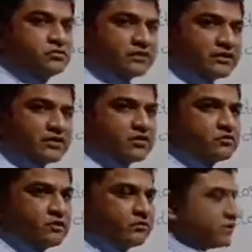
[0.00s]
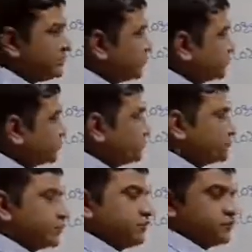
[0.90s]
it cannot be divided by 2,
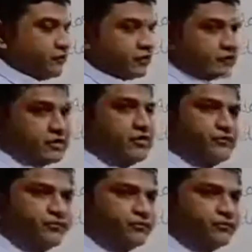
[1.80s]
we will go for 3.